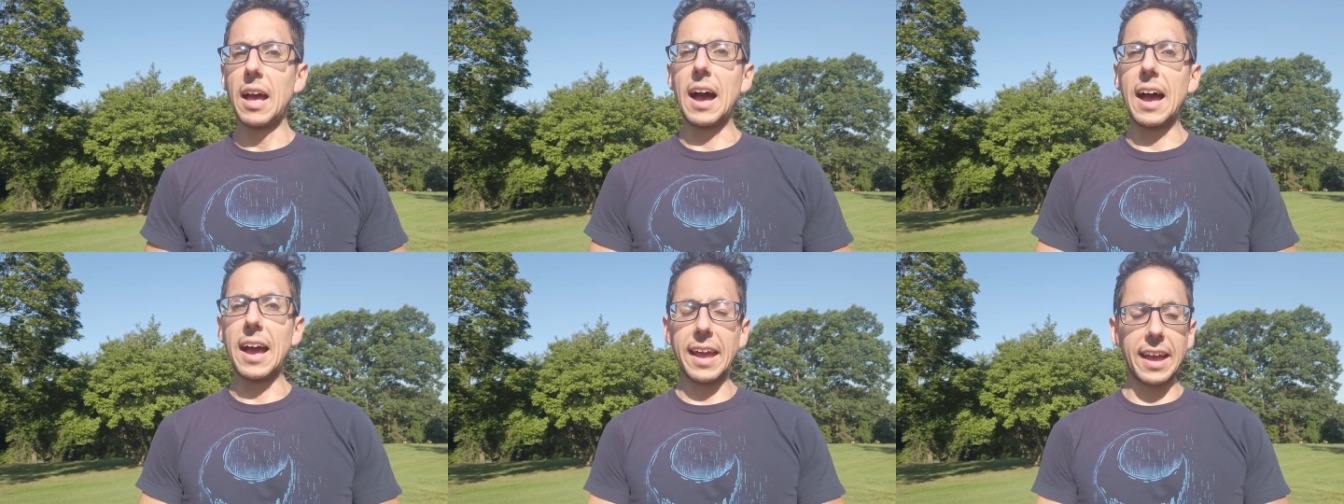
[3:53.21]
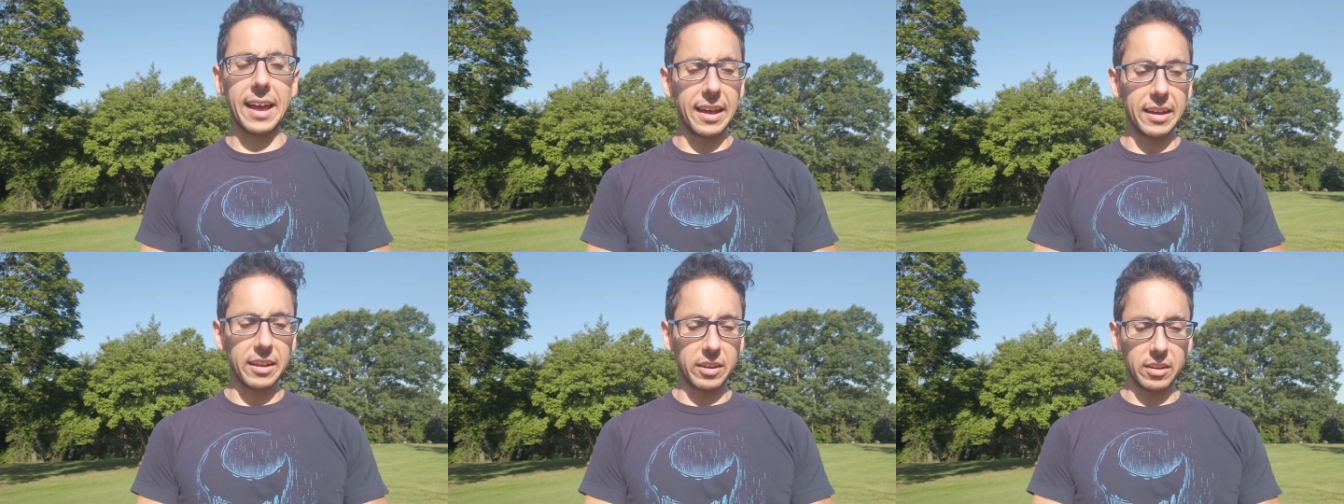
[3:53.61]
I
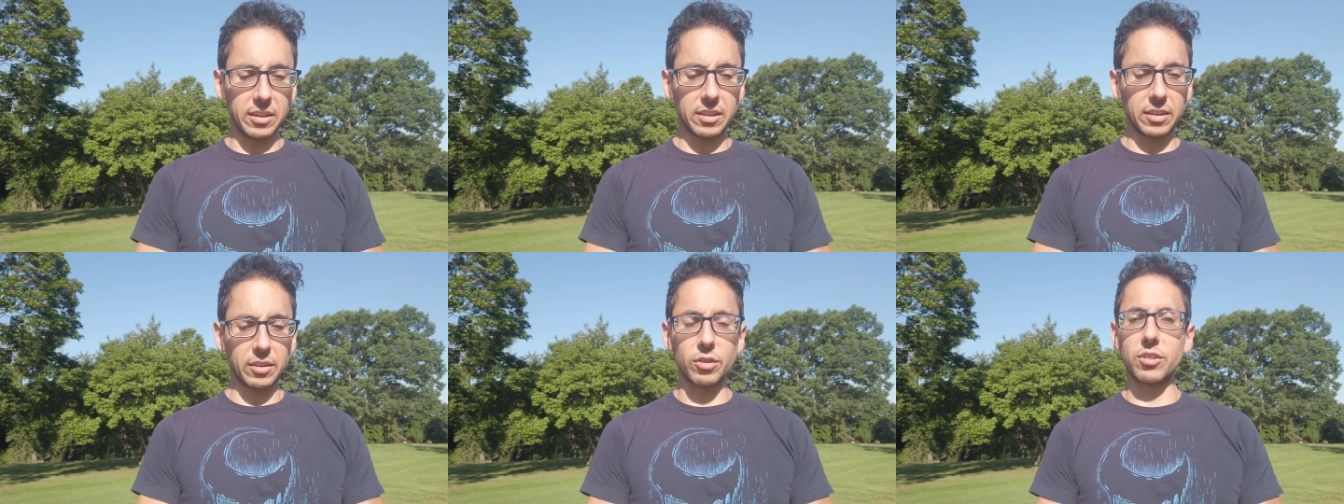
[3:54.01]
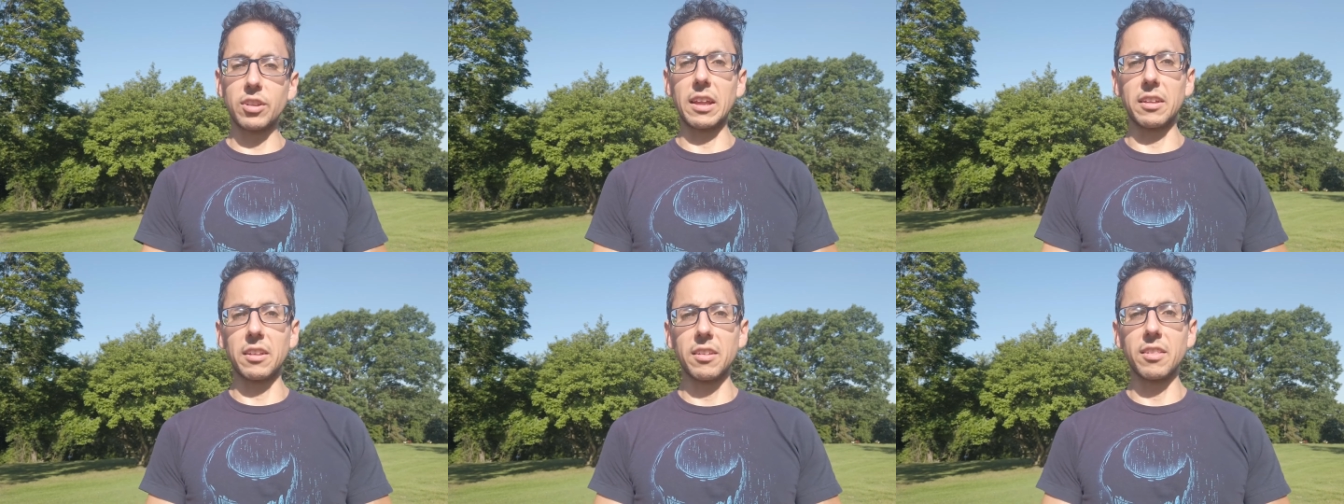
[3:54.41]
had
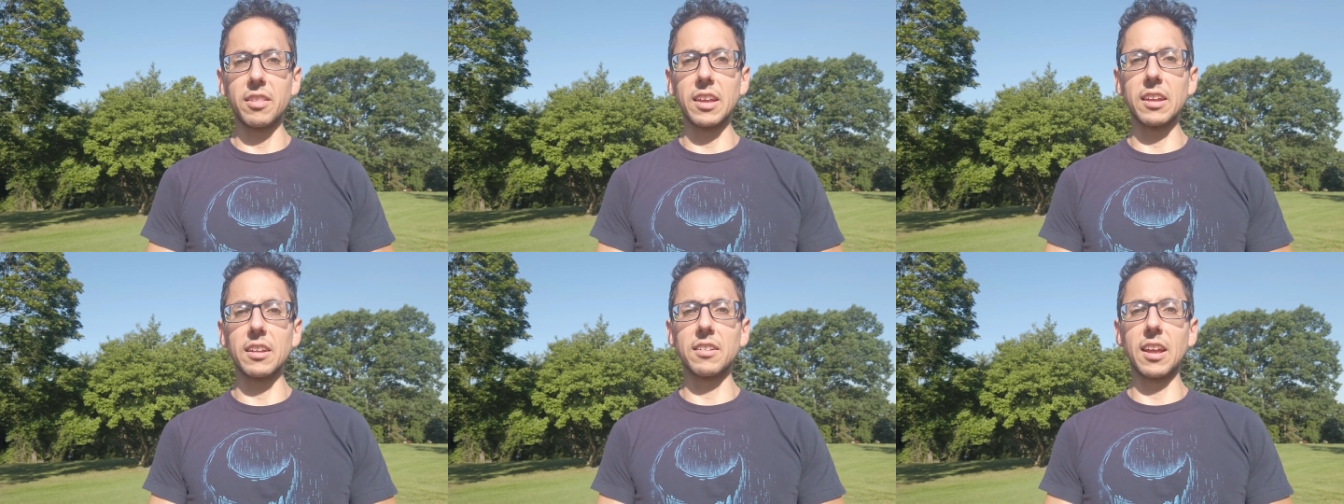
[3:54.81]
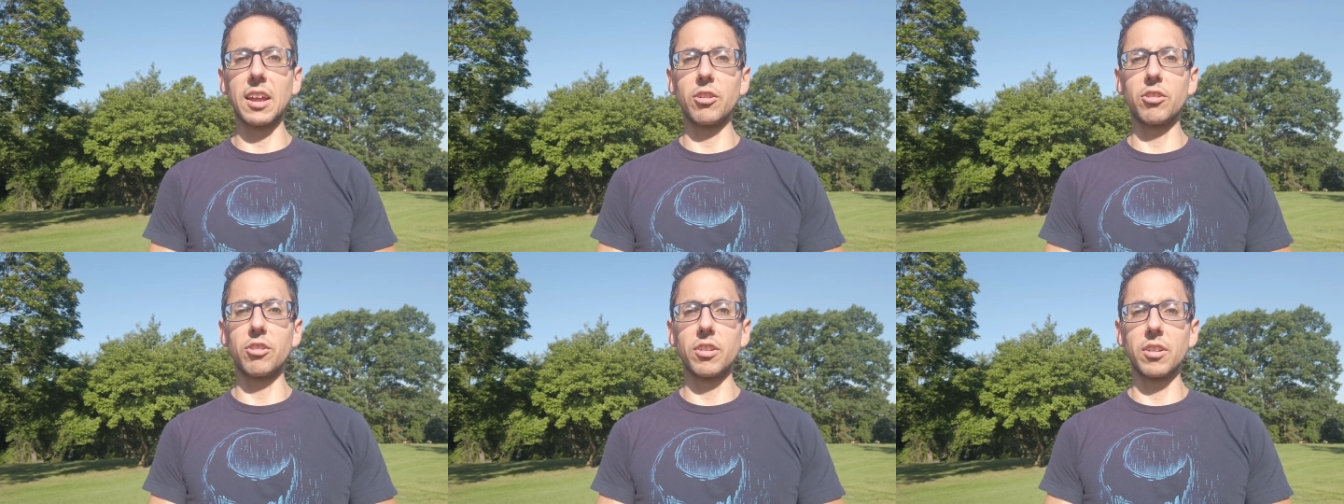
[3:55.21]
set the
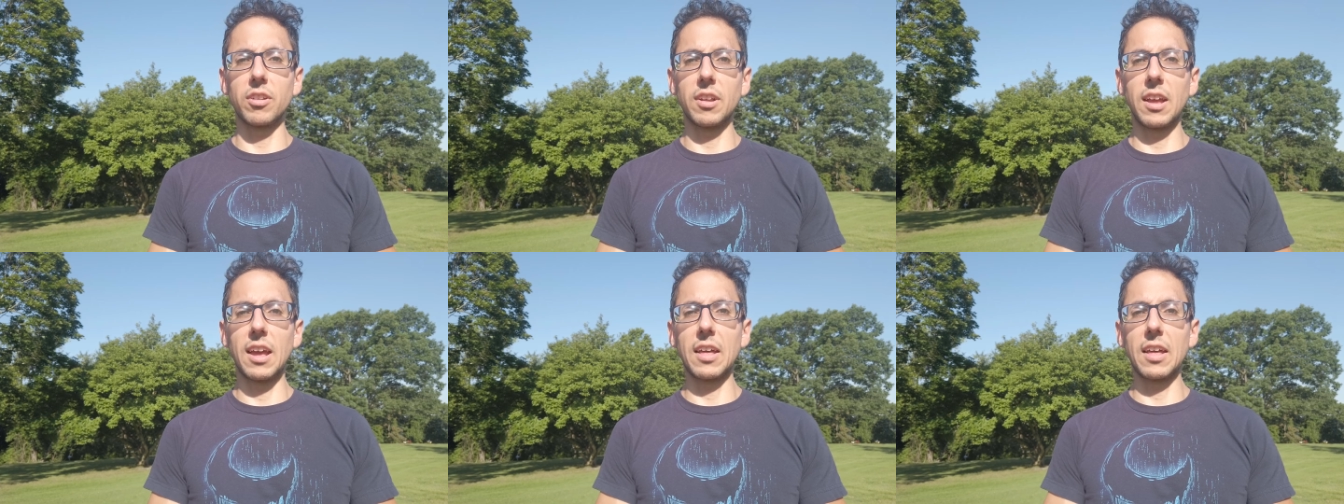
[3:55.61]
intention